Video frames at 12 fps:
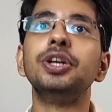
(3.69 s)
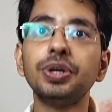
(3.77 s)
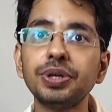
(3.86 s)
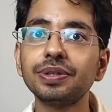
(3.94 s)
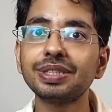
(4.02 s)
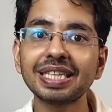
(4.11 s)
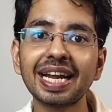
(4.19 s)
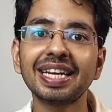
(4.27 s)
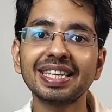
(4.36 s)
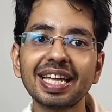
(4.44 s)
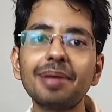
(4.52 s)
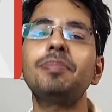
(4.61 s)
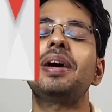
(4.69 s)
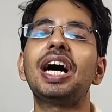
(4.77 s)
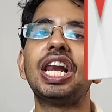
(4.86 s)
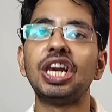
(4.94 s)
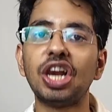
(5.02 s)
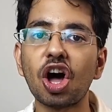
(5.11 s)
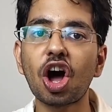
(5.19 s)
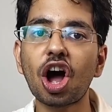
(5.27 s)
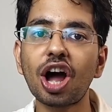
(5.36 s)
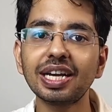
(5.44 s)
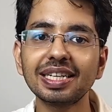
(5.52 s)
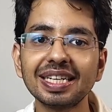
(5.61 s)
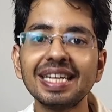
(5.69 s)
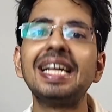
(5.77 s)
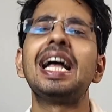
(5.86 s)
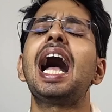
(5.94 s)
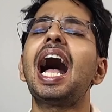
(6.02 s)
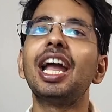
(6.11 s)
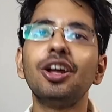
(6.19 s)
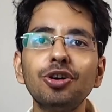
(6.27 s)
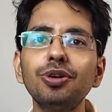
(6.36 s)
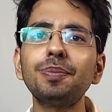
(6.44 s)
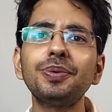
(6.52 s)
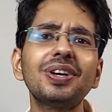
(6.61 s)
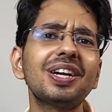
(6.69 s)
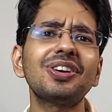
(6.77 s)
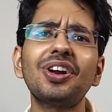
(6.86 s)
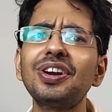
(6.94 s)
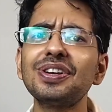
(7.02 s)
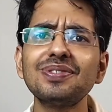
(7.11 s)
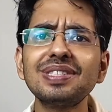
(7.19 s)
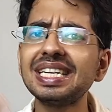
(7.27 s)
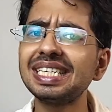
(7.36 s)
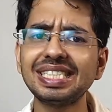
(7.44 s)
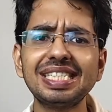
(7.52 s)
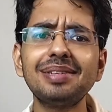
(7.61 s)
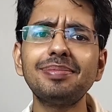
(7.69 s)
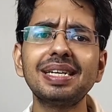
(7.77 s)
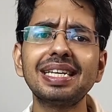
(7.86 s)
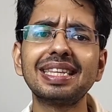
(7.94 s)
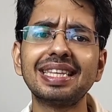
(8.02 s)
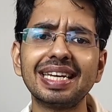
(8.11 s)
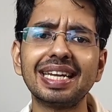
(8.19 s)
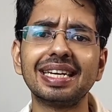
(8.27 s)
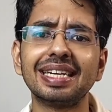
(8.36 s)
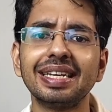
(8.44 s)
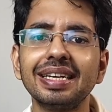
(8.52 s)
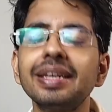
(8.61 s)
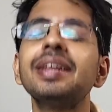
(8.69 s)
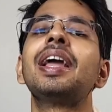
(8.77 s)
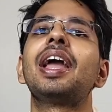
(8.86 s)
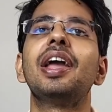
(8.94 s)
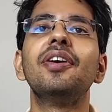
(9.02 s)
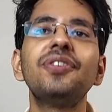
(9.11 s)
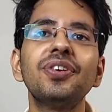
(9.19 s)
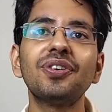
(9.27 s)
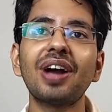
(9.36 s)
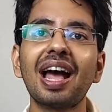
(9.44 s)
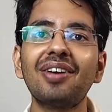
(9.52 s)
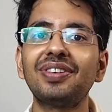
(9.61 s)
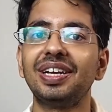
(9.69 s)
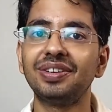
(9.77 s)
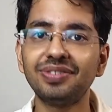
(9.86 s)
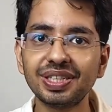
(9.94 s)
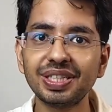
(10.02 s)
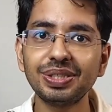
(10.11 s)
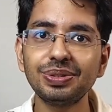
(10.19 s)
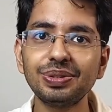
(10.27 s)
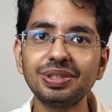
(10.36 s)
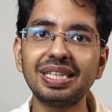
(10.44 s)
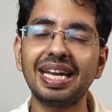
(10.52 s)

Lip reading: Do you send them a lot? I hope you are not using Gmail then. If you have ever used